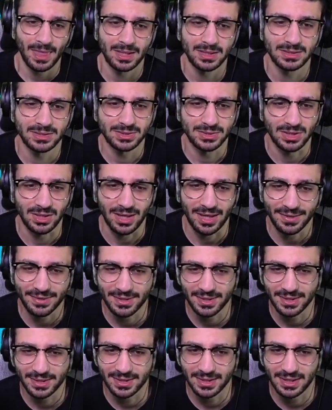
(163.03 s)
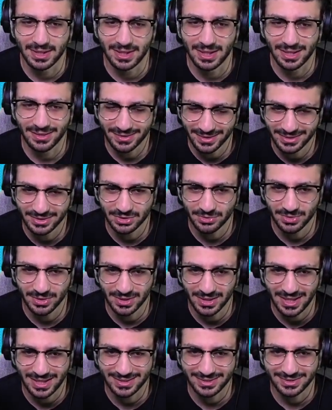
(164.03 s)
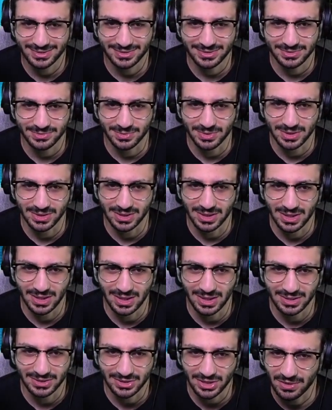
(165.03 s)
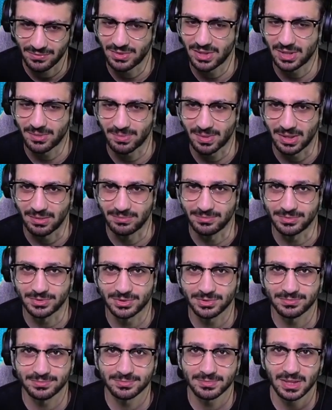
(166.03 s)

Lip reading: So I think doing that will solve a lot of problems